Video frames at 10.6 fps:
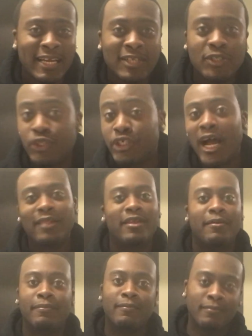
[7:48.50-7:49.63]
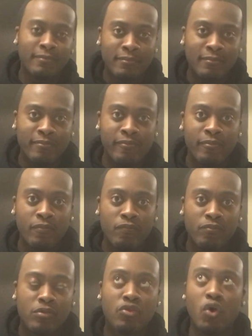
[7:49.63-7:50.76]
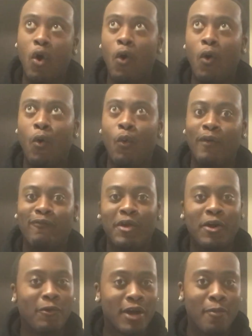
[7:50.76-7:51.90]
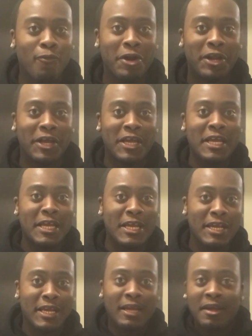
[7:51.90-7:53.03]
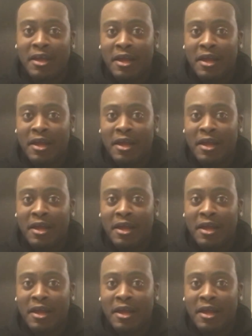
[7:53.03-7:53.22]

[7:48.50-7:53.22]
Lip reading: shot them. So if we're gonna come with he's